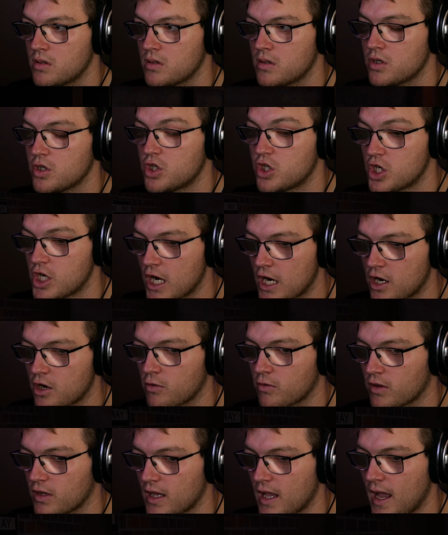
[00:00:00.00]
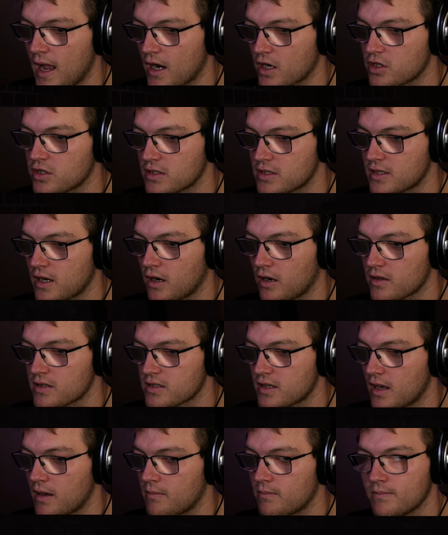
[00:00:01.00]
Genuinely, actually scared of this
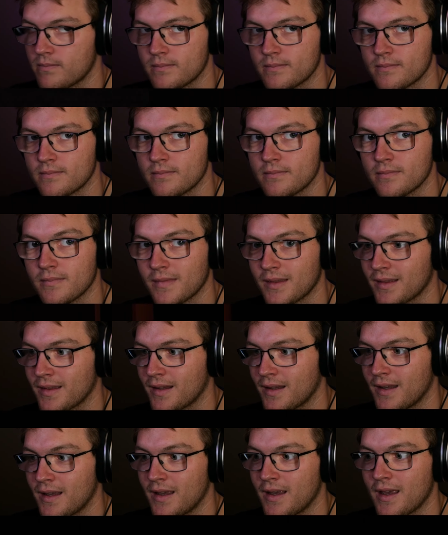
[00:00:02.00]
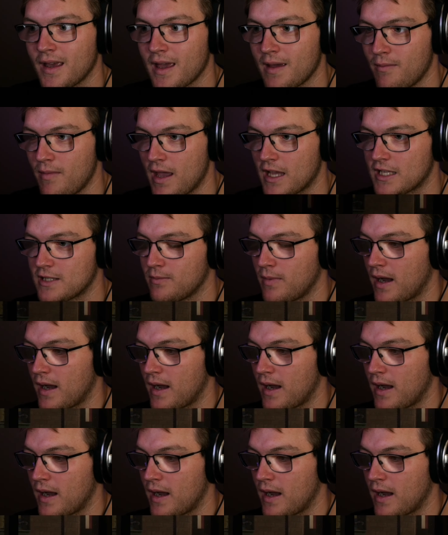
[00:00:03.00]
game. It makes my